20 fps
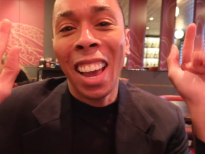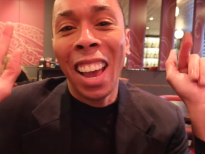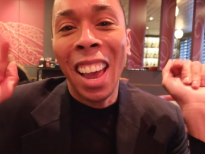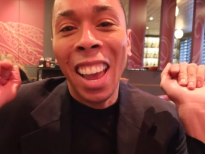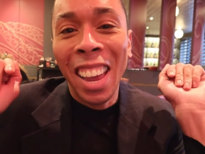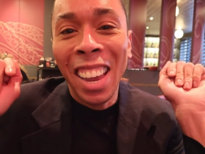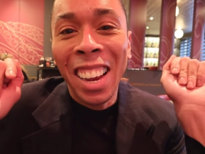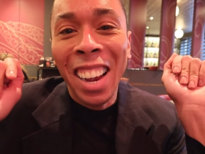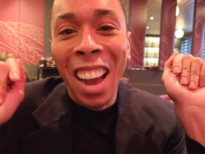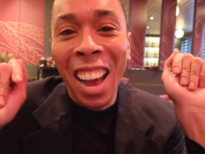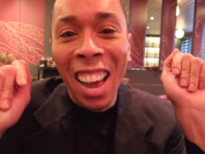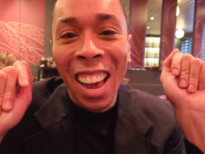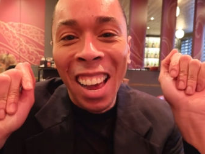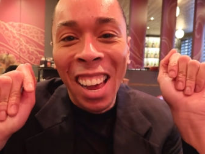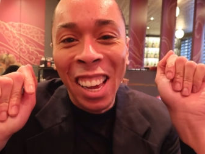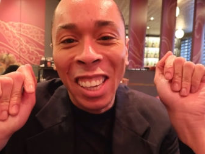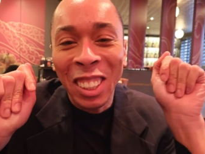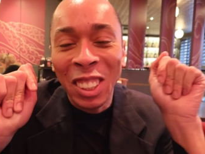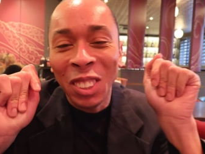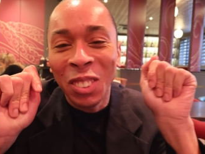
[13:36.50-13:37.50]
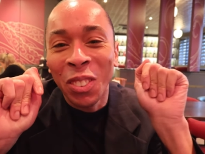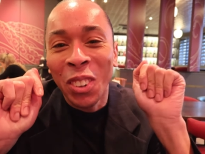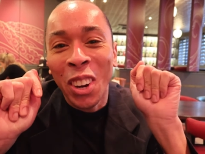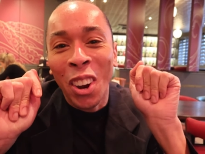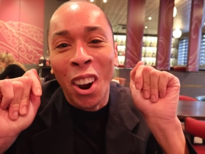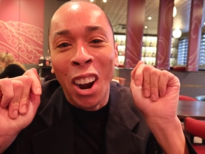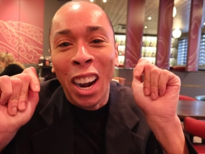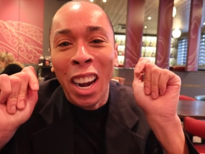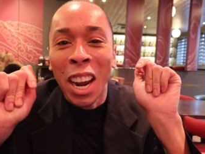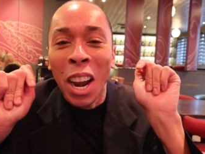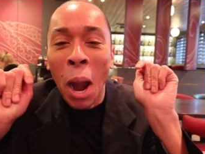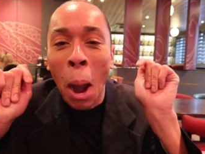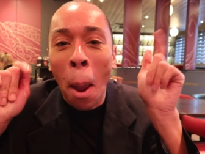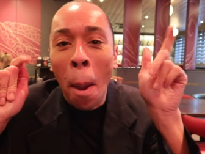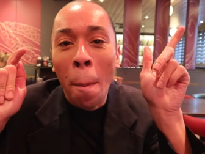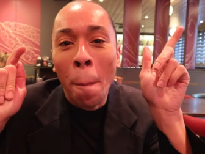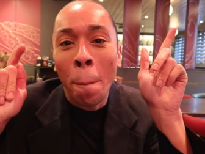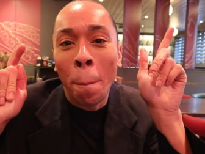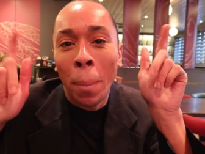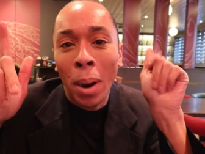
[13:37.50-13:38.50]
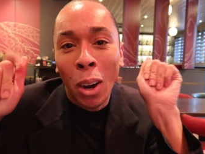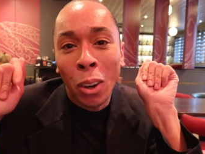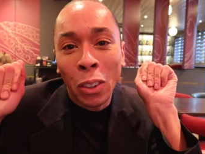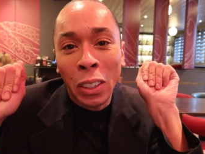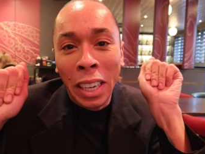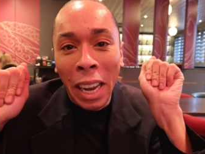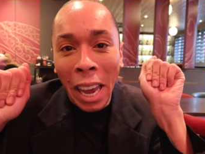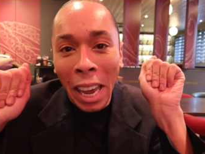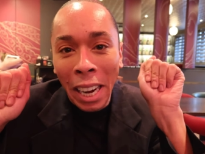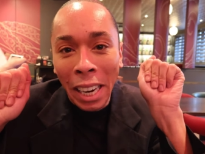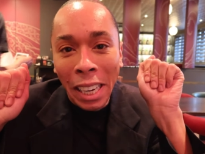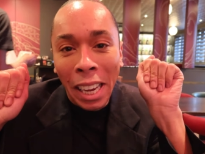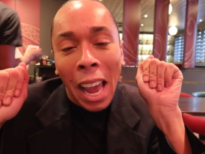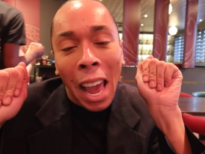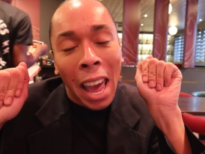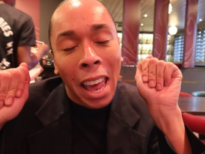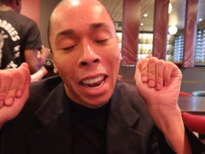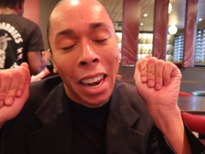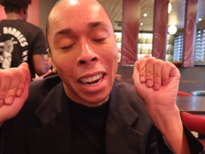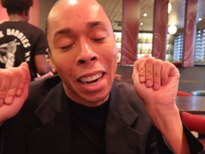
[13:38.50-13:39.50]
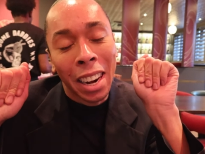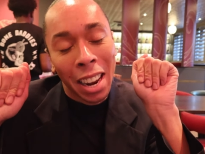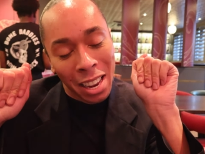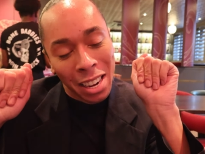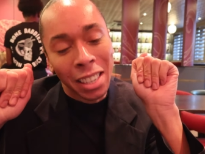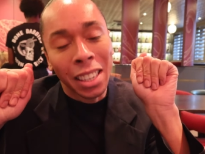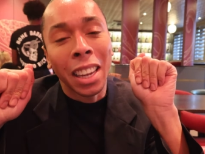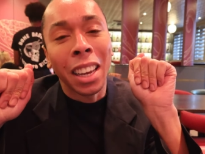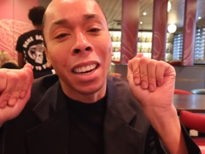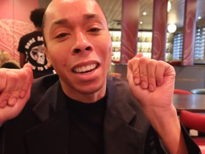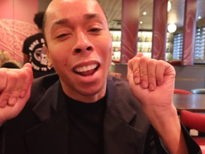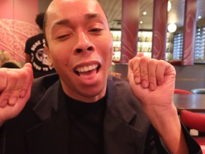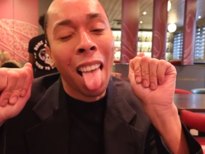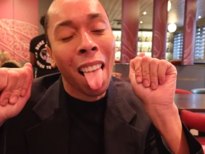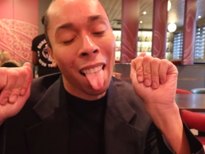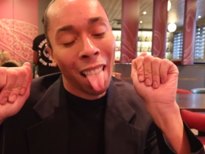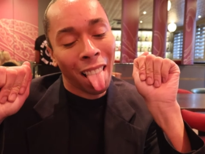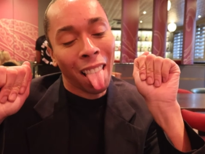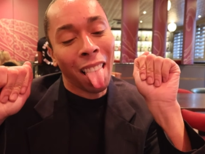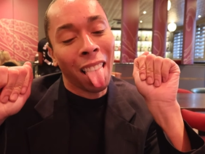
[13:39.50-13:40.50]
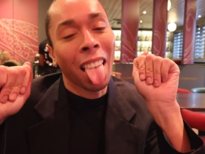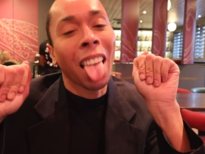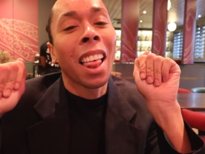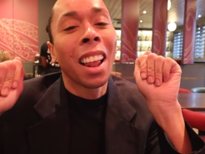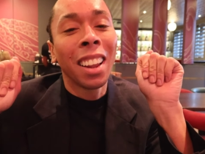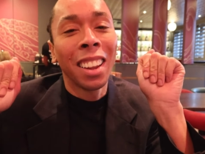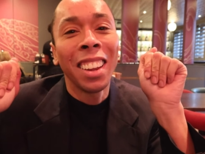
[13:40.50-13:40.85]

Hey guys, we are here at Bone Daddy in London. Uh,